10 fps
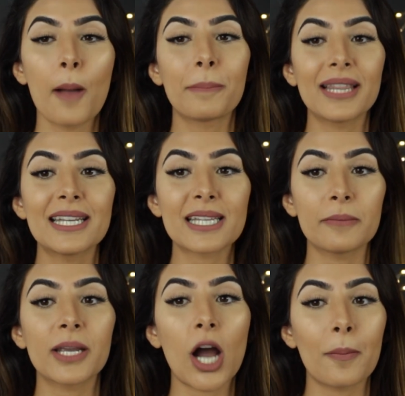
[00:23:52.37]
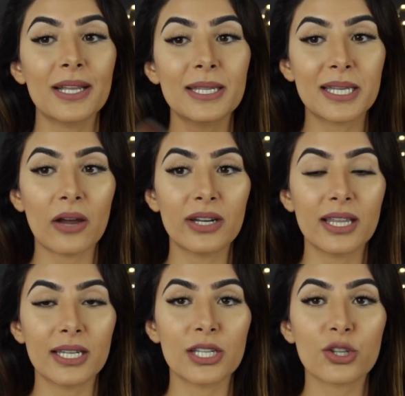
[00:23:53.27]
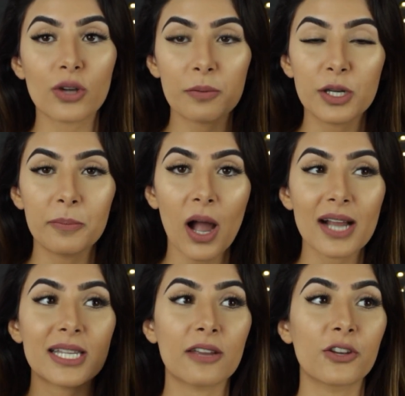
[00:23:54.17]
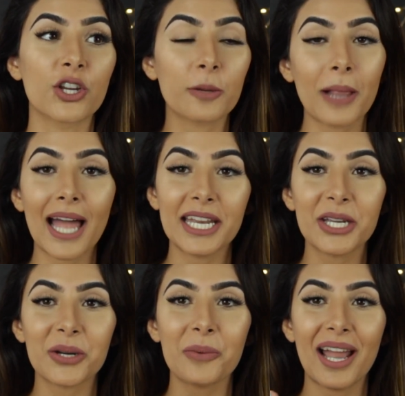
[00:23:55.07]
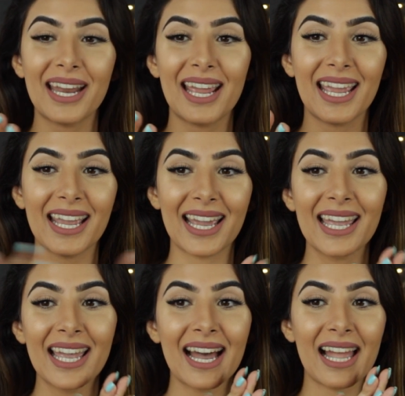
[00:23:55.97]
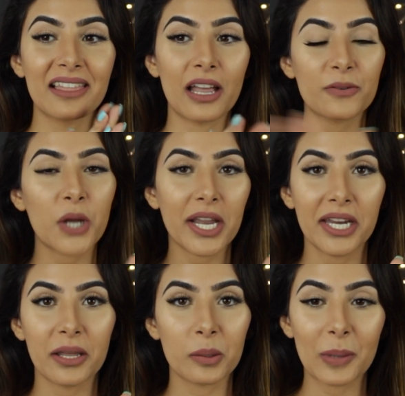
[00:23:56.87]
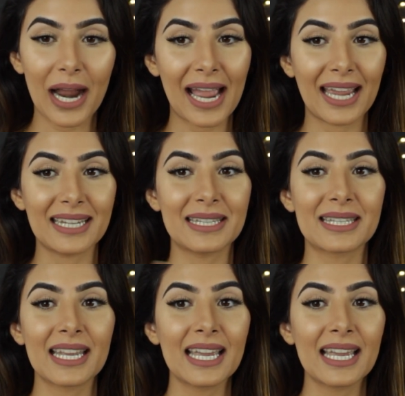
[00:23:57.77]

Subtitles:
Please leave me comments down in the description box if you're planning your wedding. I love talking to other brides.